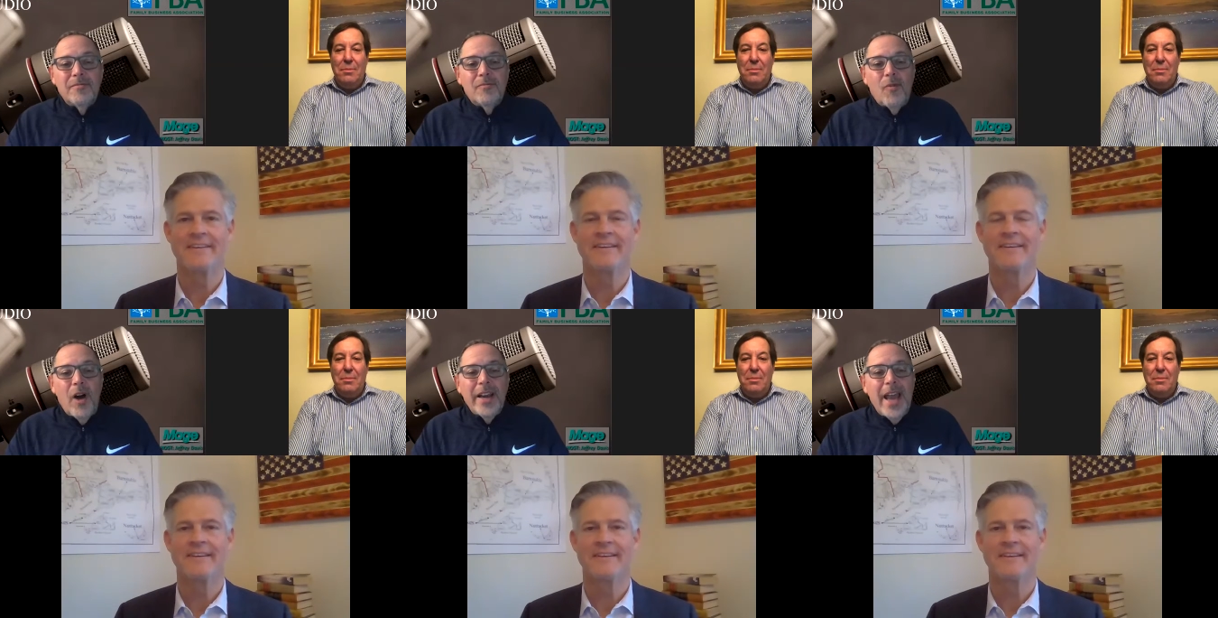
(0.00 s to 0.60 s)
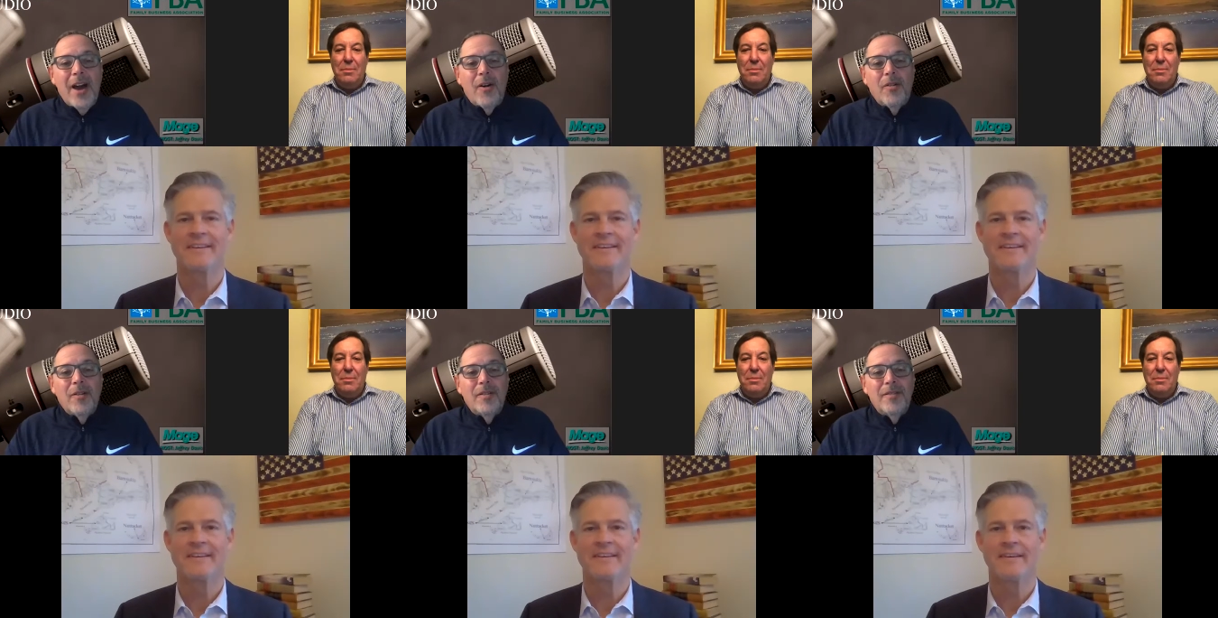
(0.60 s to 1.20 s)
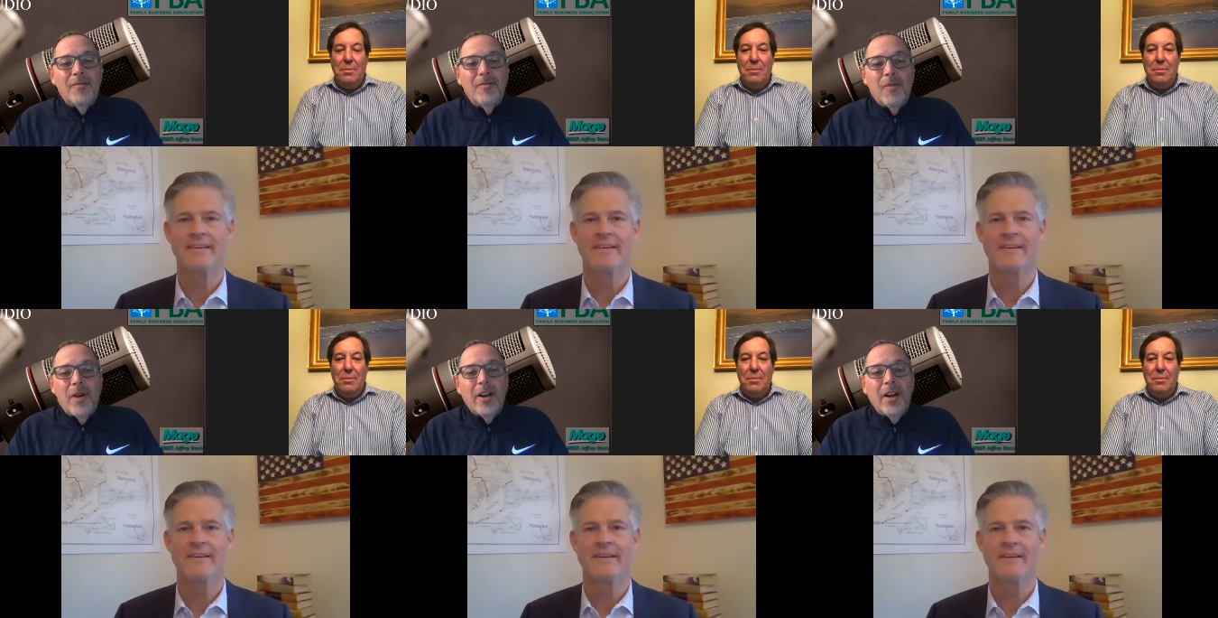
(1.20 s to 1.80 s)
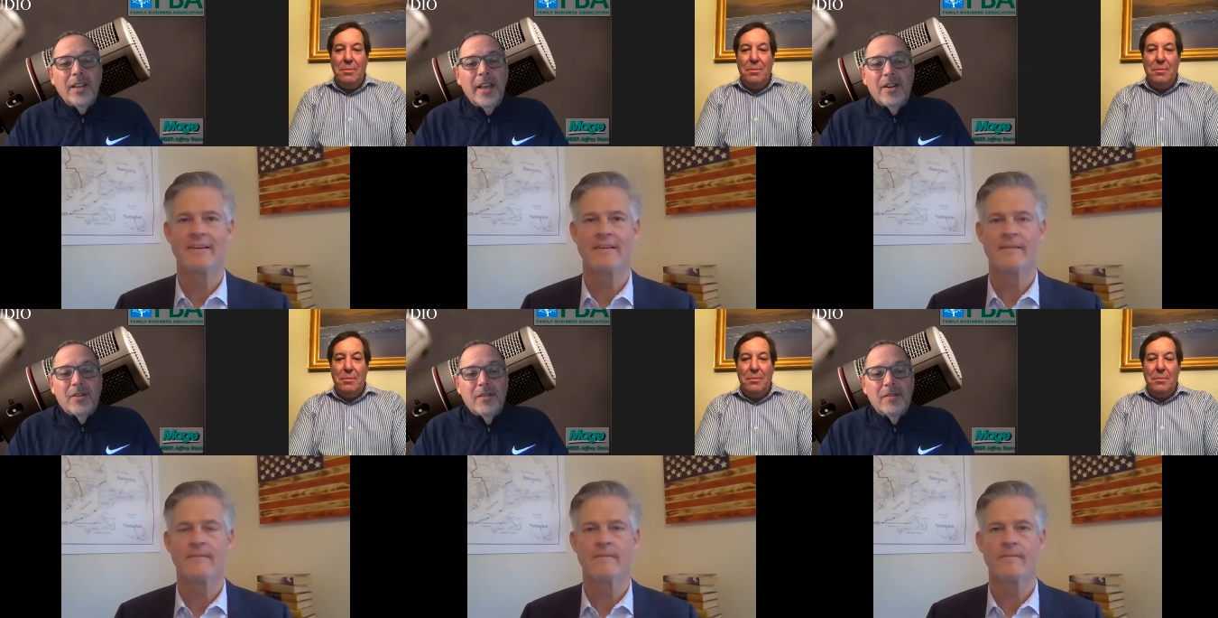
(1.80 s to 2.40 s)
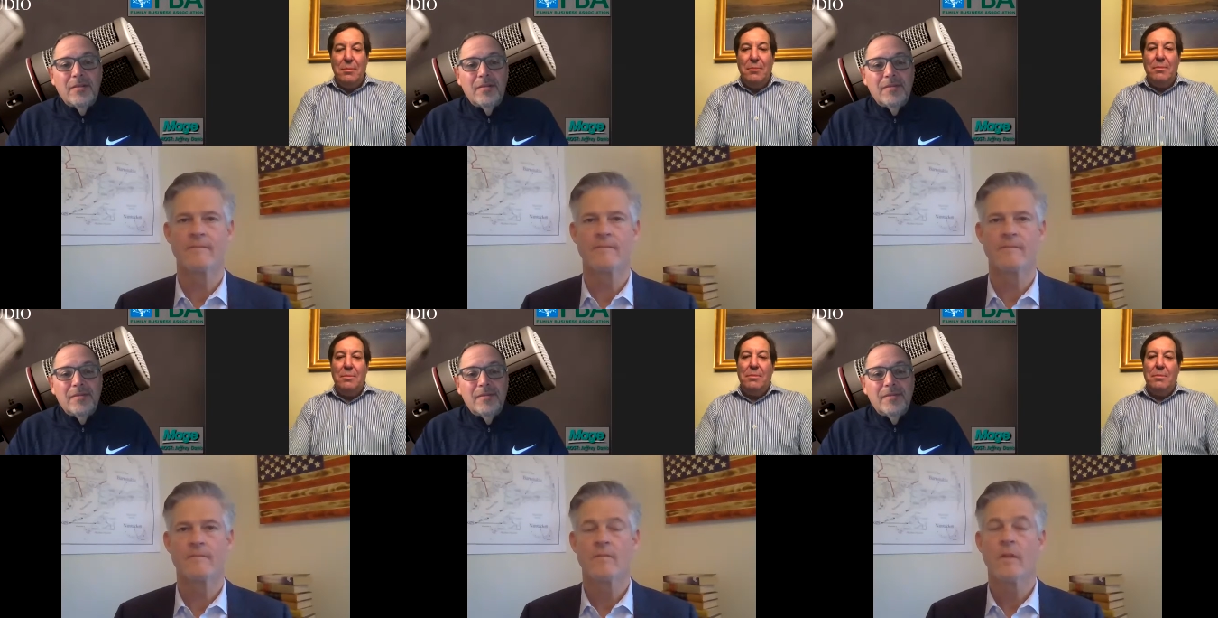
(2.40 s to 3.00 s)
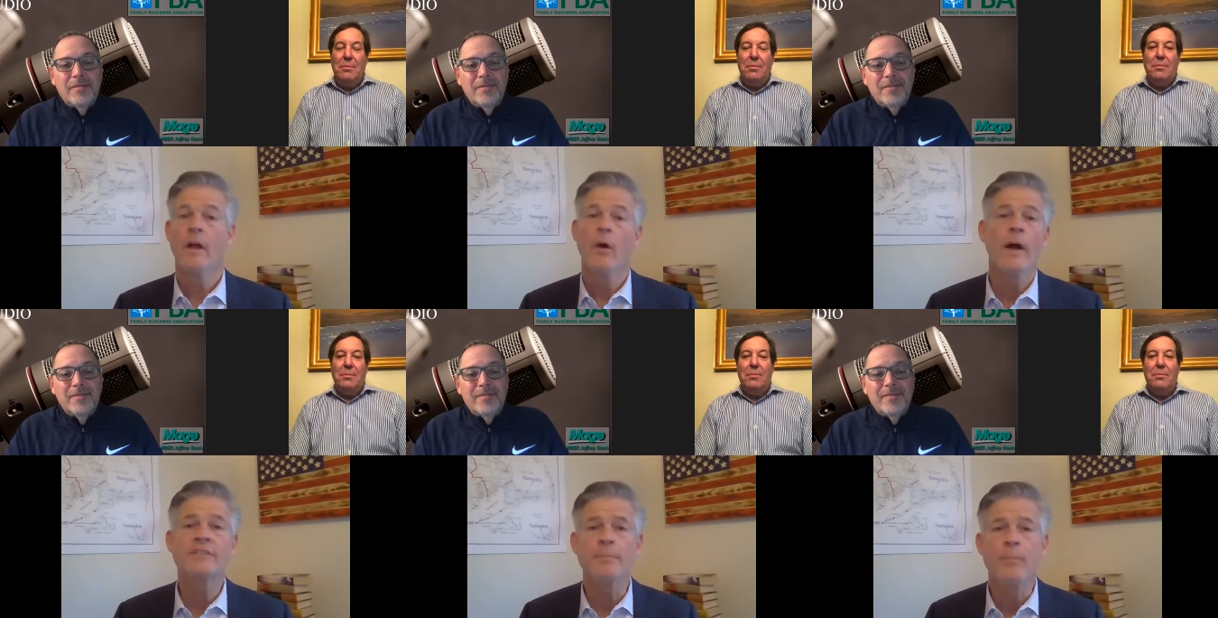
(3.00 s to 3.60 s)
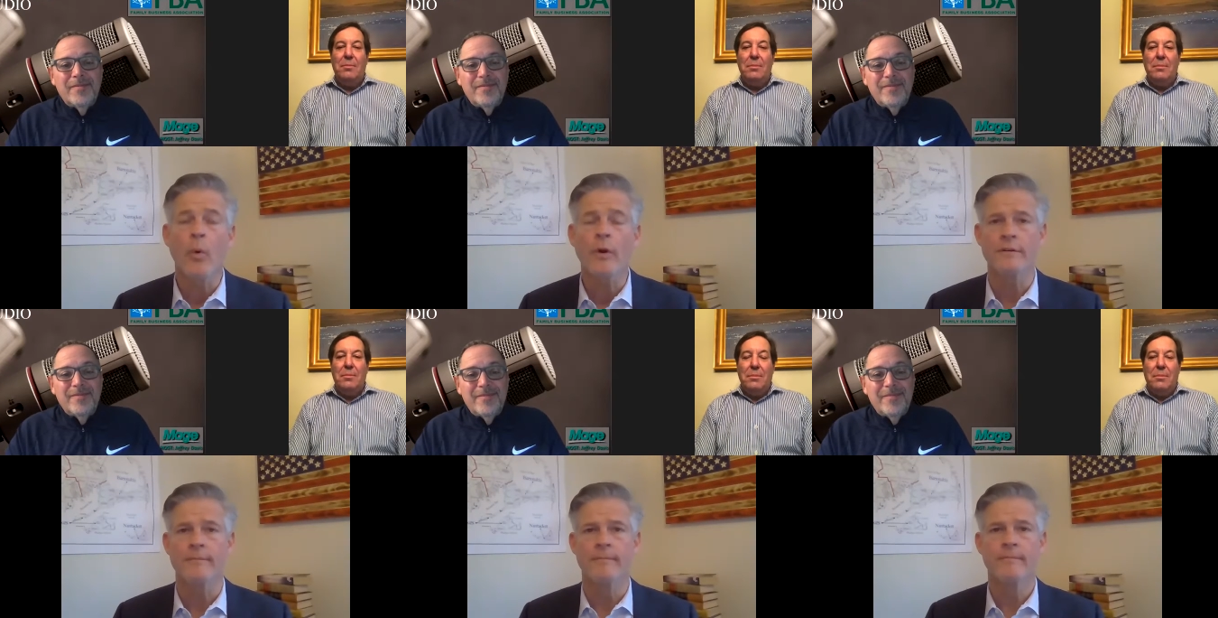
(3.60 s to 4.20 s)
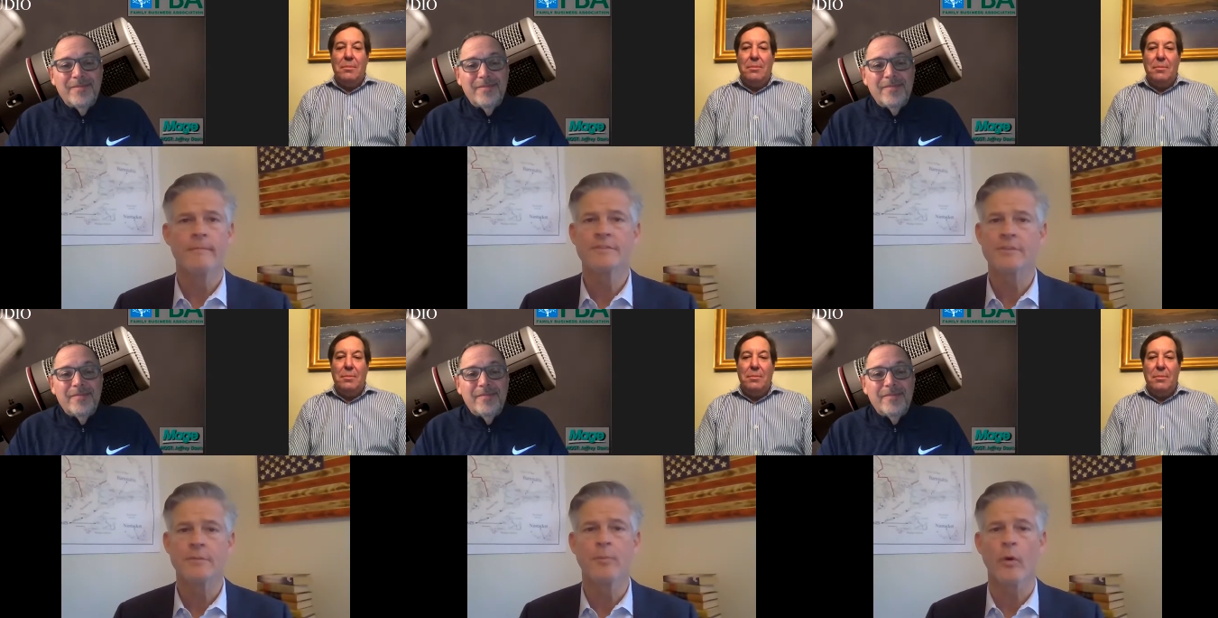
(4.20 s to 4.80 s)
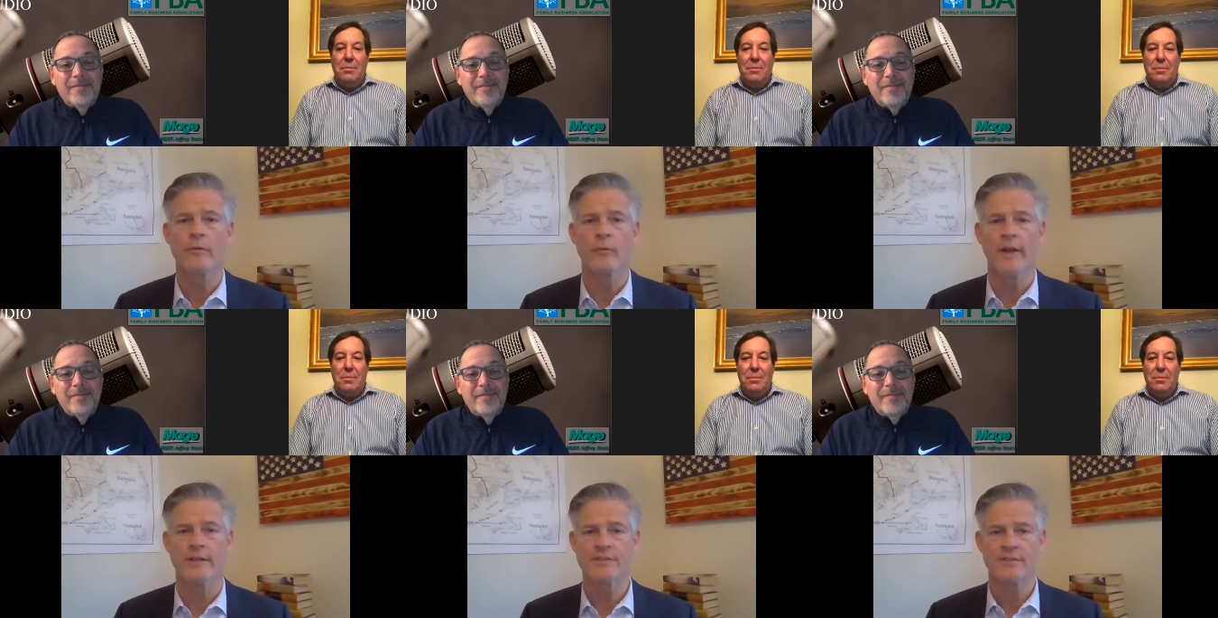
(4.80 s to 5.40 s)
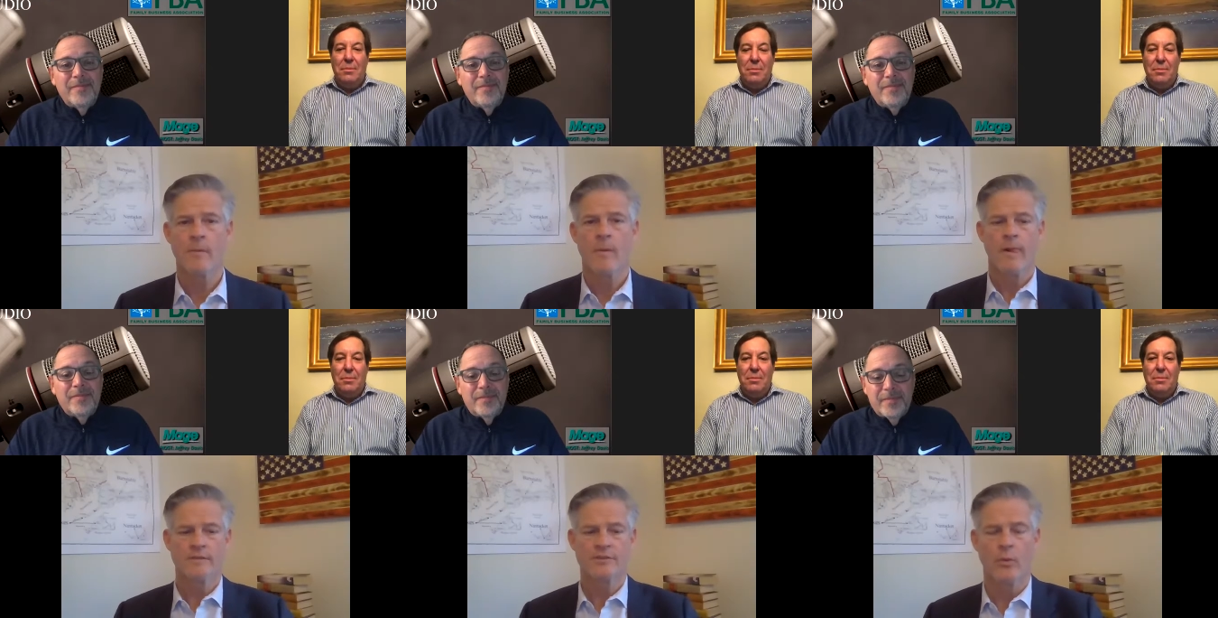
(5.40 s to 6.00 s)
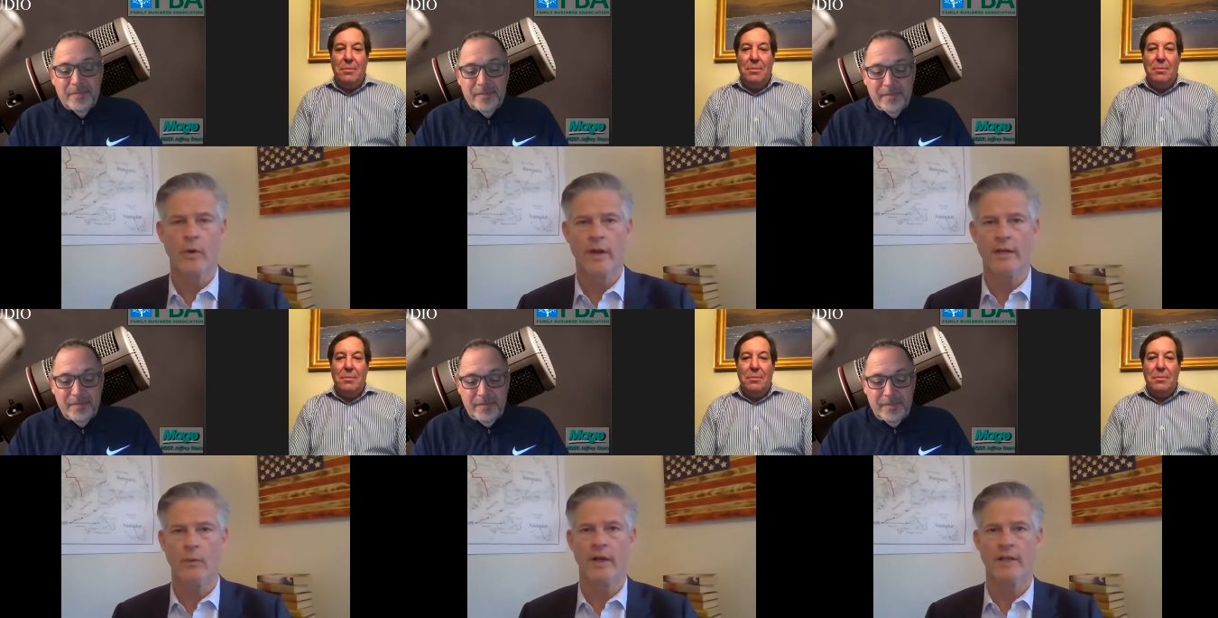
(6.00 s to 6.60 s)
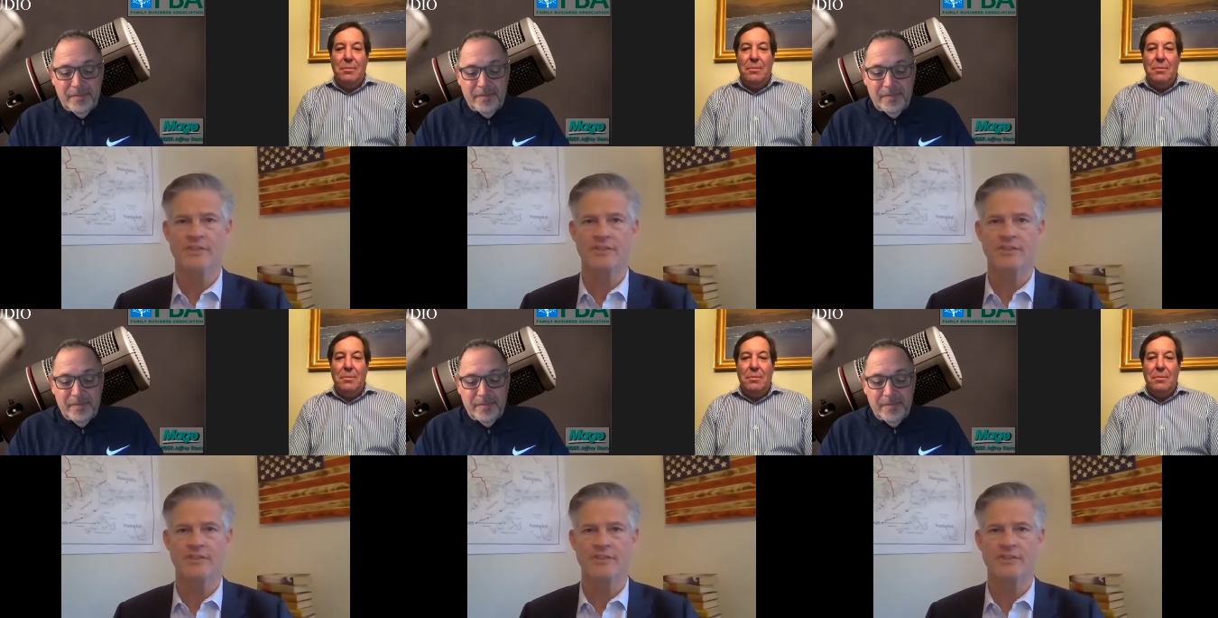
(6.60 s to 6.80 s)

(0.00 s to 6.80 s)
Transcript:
Speaker 1: why now? Why not later? It's
Speaker 2: important. It's an important race. So what I what I